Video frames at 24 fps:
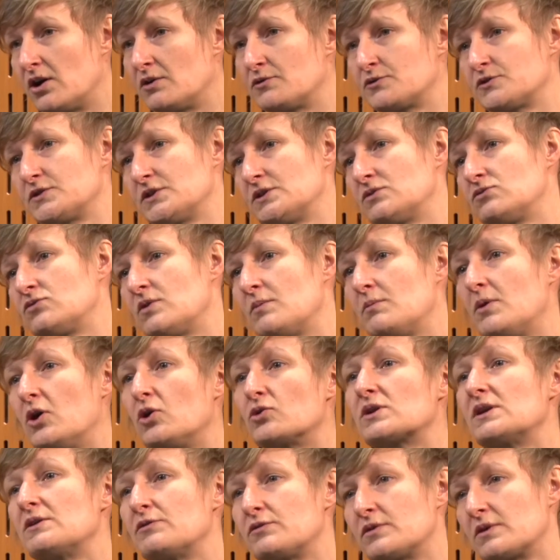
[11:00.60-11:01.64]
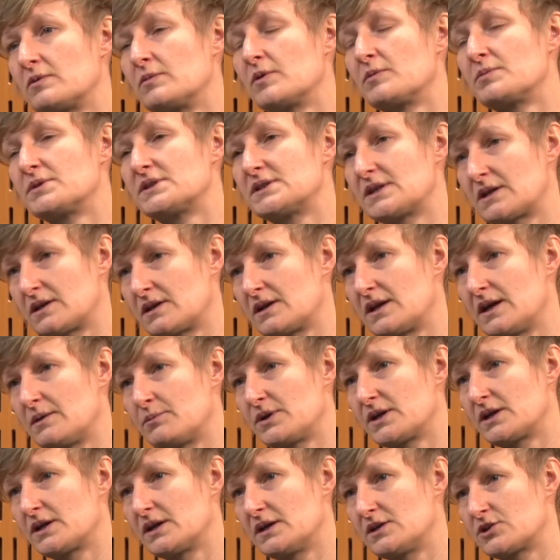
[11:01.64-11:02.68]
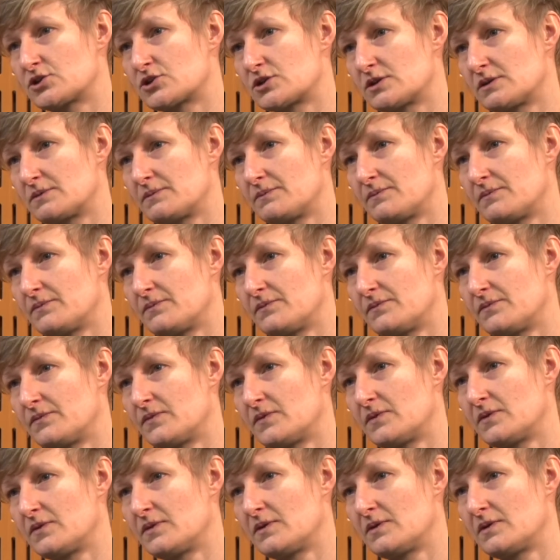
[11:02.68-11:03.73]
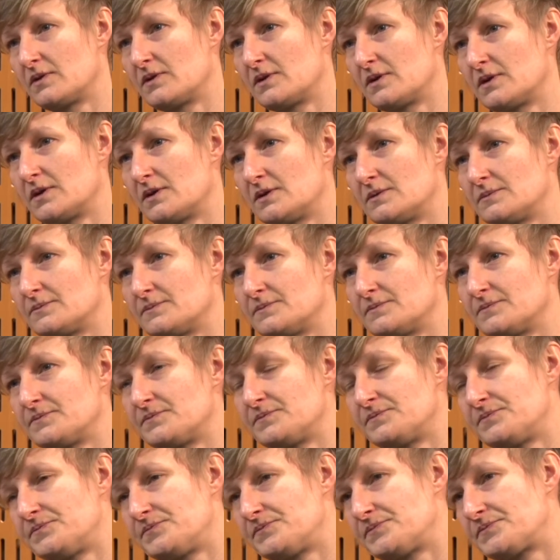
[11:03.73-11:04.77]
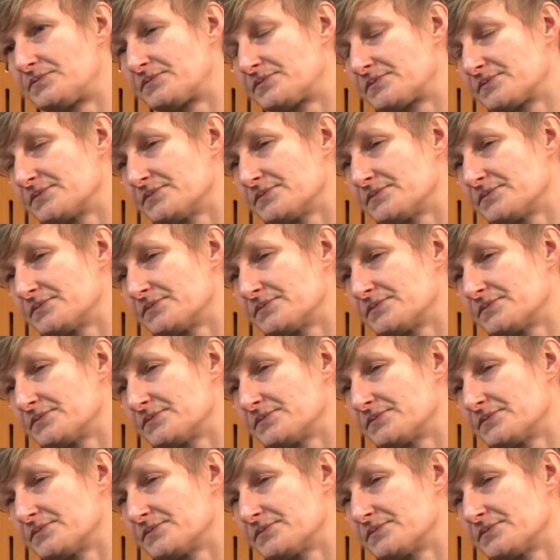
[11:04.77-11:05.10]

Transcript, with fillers: often remotely from a particular application. So